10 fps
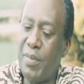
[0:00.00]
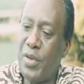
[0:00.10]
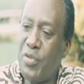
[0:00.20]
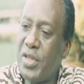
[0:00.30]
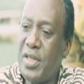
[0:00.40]

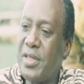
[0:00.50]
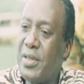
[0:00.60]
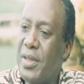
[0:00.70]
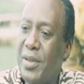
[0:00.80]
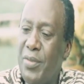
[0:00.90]
He was
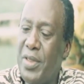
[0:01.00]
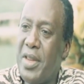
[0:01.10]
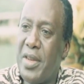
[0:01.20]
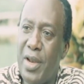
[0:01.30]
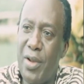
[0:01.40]

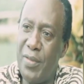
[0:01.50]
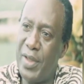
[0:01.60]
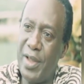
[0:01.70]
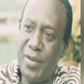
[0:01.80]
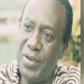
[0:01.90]
eventually
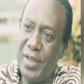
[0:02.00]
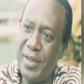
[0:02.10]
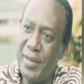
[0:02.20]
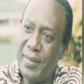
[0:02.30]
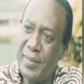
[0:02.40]

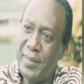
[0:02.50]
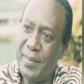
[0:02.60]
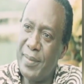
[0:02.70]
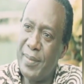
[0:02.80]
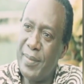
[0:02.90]
deposed
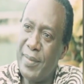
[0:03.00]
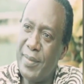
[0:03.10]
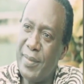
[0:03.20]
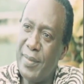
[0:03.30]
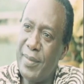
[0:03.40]
by the
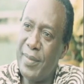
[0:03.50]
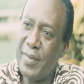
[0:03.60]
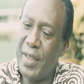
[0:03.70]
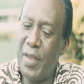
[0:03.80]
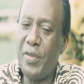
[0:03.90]
National
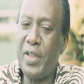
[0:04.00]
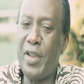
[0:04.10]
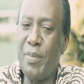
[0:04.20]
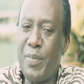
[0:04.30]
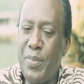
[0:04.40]

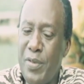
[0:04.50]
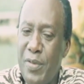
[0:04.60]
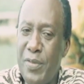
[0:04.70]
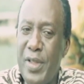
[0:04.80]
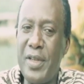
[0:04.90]
Consultative
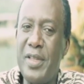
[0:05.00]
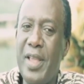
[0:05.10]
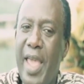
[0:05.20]
Commission,